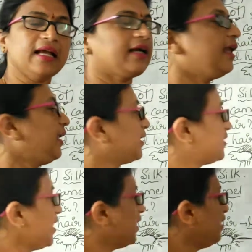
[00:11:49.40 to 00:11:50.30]

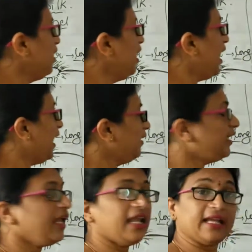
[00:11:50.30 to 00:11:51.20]
collected, and
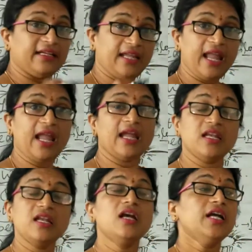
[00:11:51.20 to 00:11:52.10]
then
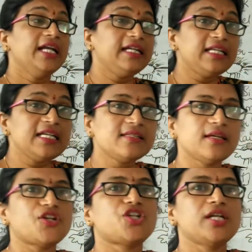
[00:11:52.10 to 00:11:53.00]
again it is
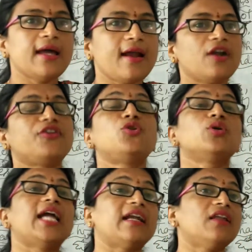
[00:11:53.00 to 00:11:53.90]
sheared to
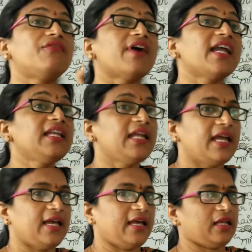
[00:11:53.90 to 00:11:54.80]
get the fine
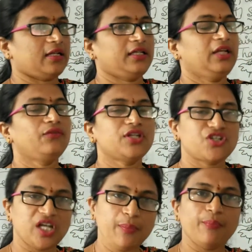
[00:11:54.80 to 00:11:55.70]
hair. If the
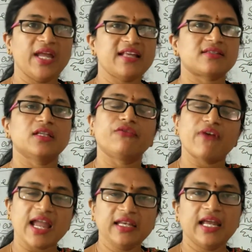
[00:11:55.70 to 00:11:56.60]
sheep bears the
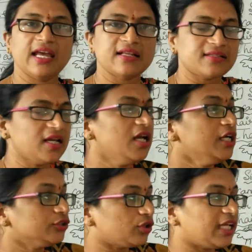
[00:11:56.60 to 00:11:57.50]
fine hairs,
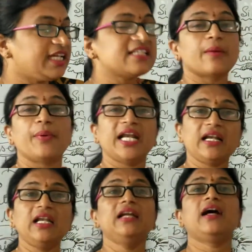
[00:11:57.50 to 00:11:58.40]
so that is
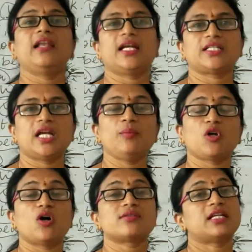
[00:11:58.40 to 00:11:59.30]
separately collected,
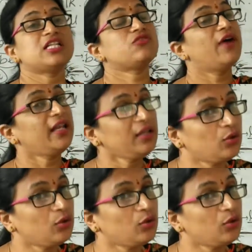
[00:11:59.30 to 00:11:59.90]
because that is very